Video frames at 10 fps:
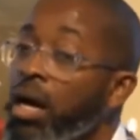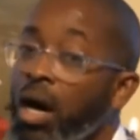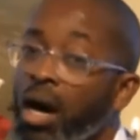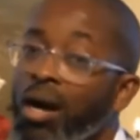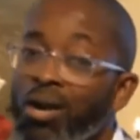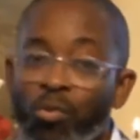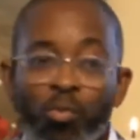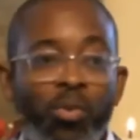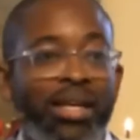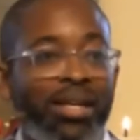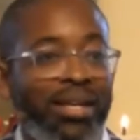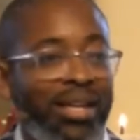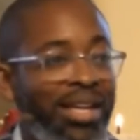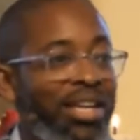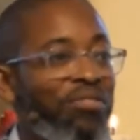Are we
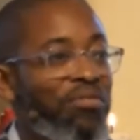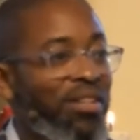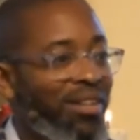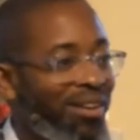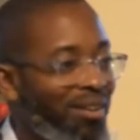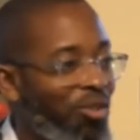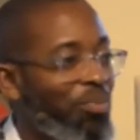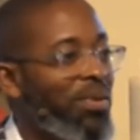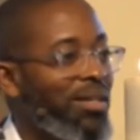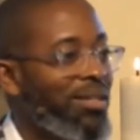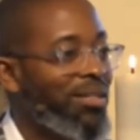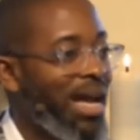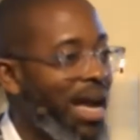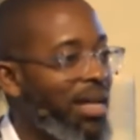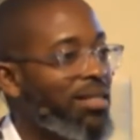even open to
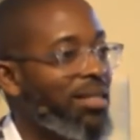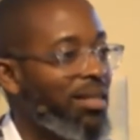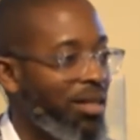asking the